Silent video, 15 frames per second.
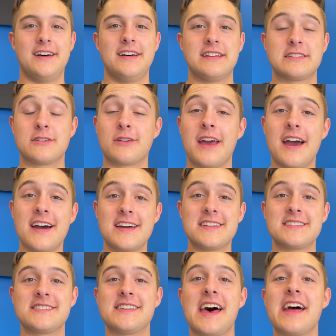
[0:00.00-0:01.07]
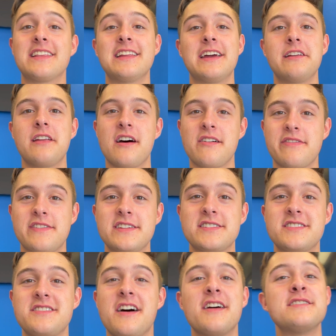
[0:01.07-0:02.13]
So guys, sadly enough, this
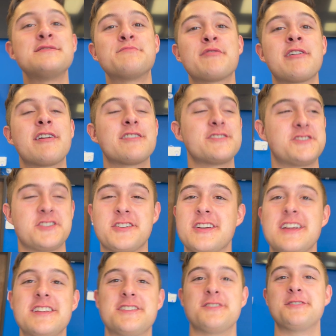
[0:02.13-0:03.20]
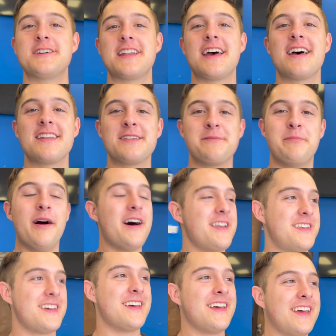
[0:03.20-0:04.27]
does bring our journey to an end,
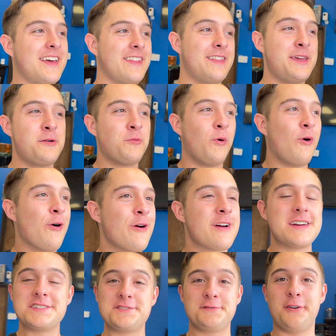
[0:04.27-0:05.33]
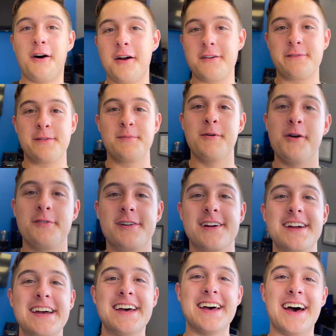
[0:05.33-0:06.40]
but the war is far from over.
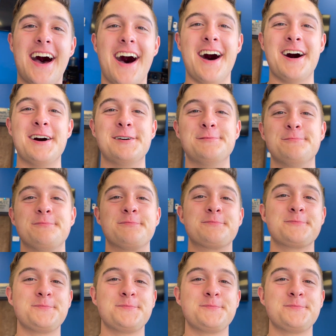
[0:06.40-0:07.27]
Um,